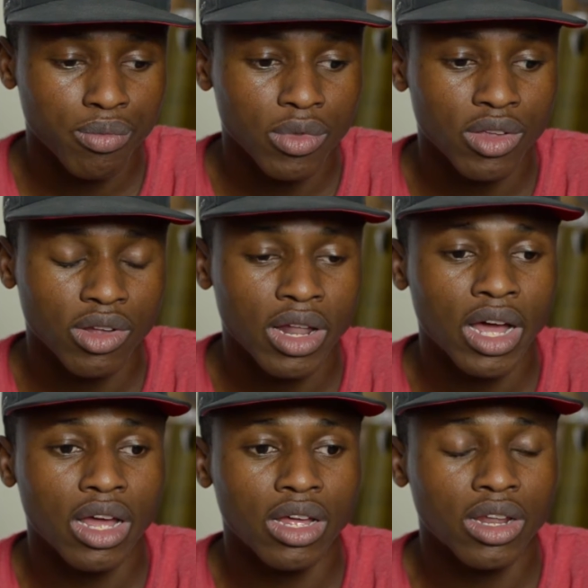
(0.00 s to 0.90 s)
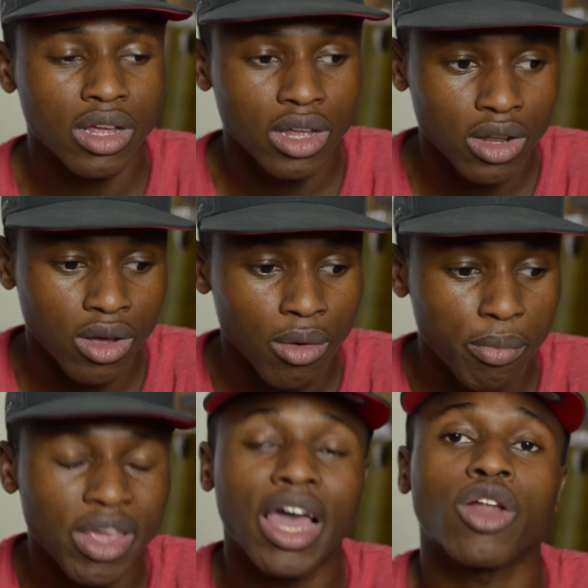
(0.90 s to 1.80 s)
this class in the
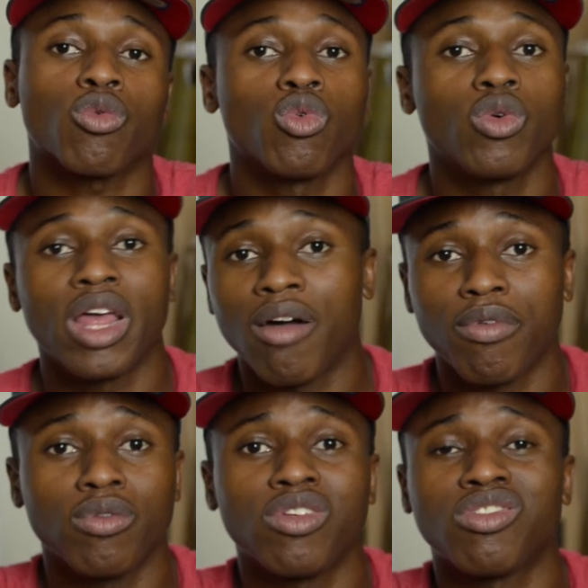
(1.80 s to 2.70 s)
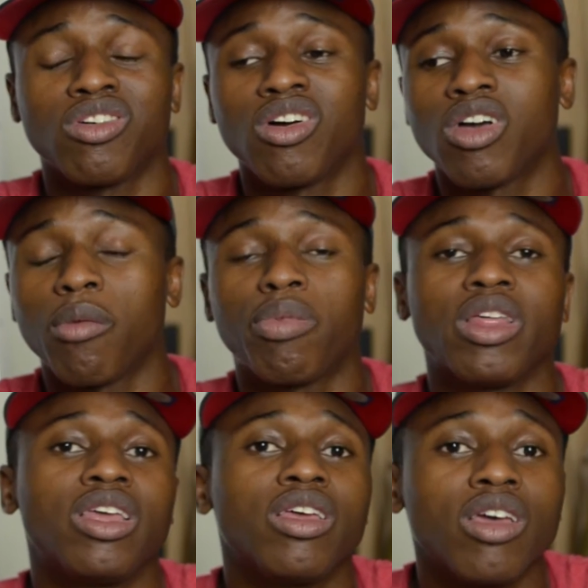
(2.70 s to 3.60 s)
piano room. They have a
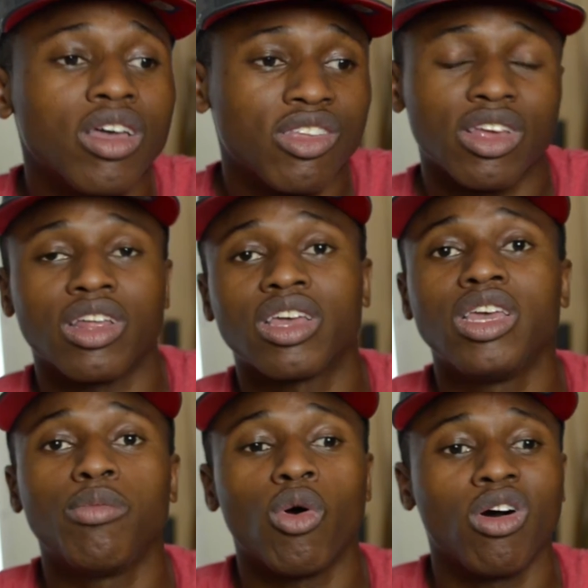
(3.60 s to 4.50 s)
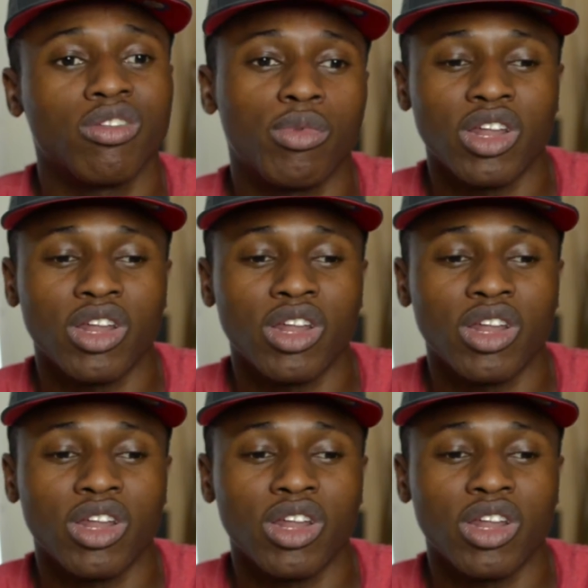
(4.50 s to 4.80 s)
complete set of keyboards.